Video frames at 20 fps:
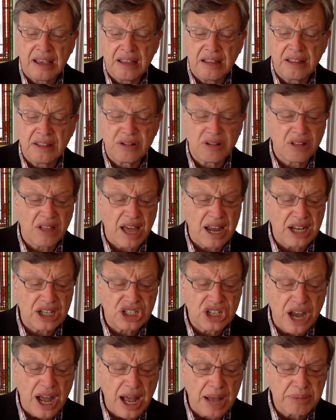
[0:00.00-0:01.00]
Now, there are a lot of
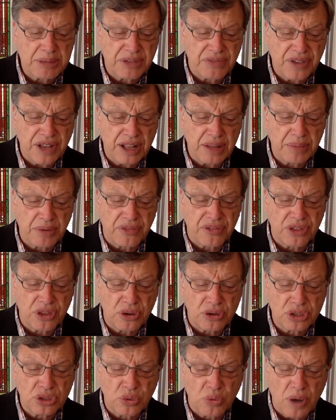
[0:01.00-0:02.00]
jobs available for
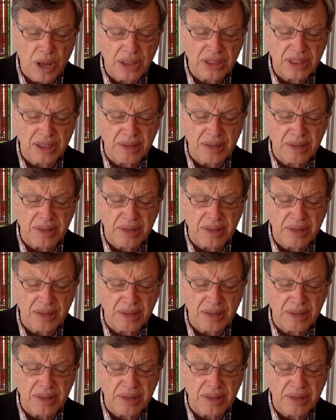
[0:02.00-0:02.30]
those who want